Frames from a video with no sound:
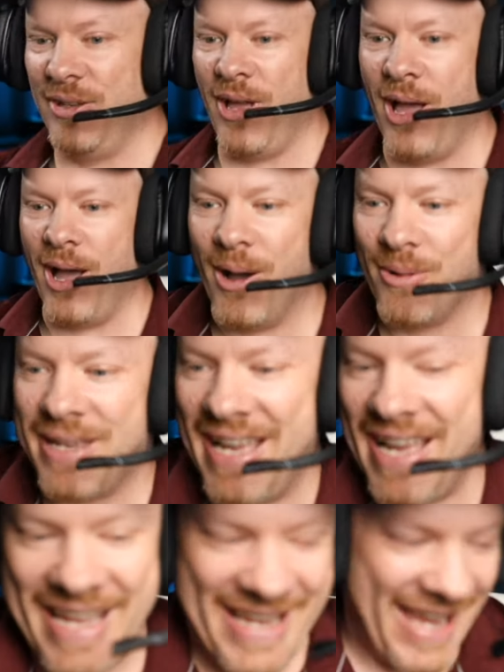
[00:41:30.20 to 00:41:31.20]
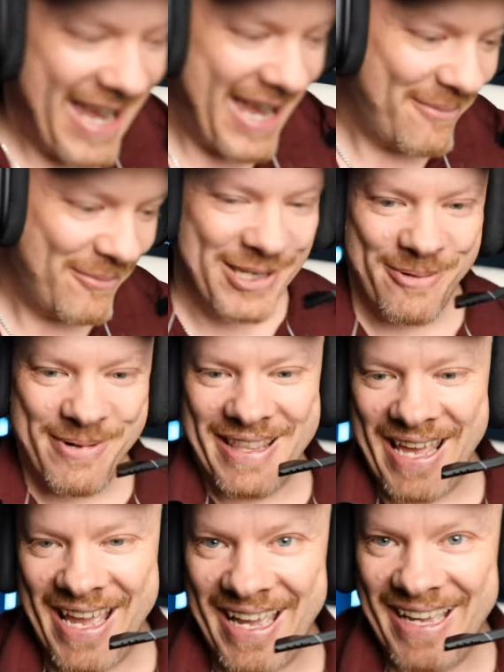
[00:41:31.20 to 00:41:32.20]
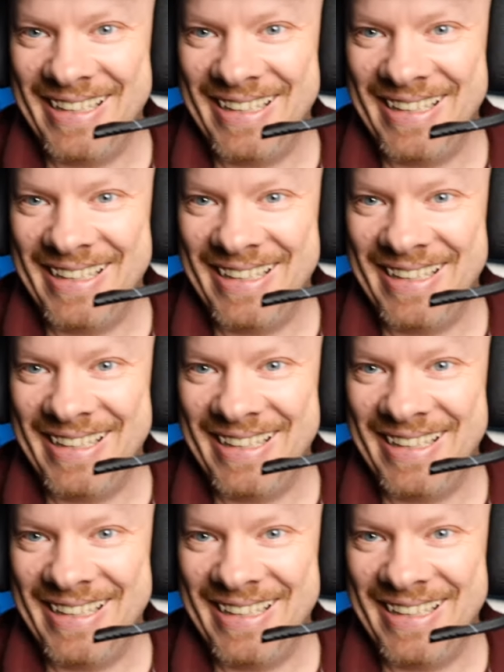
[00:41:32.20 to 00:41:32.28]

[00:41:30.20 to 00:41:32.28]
Okay, yeah, we're doing that.